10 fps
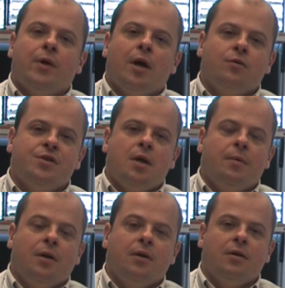out
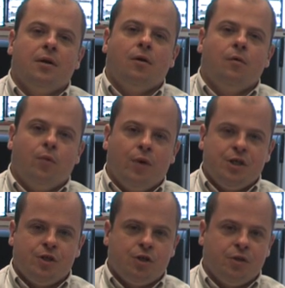several
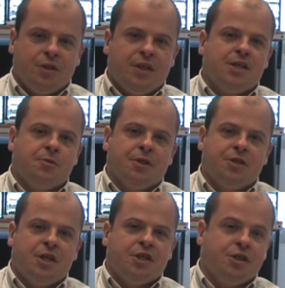operations on the testbed,
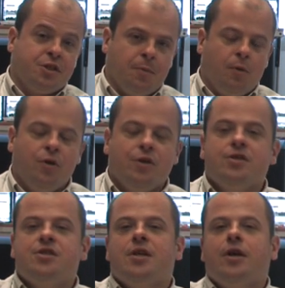such as deploying the
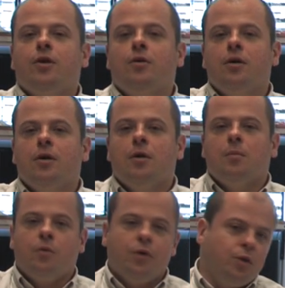scenario,
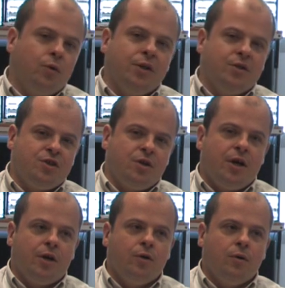monitoring the
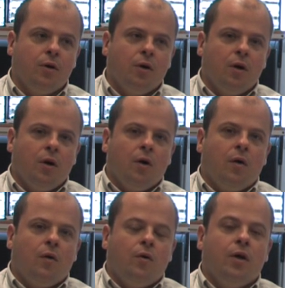scenario,
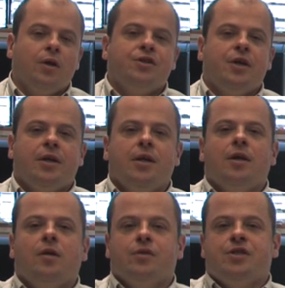or checking
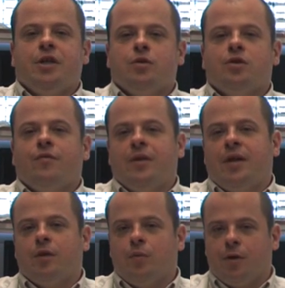down the status of the
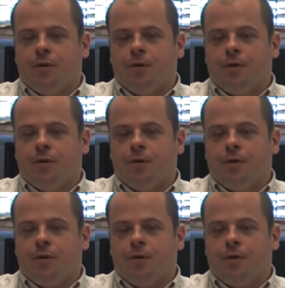network.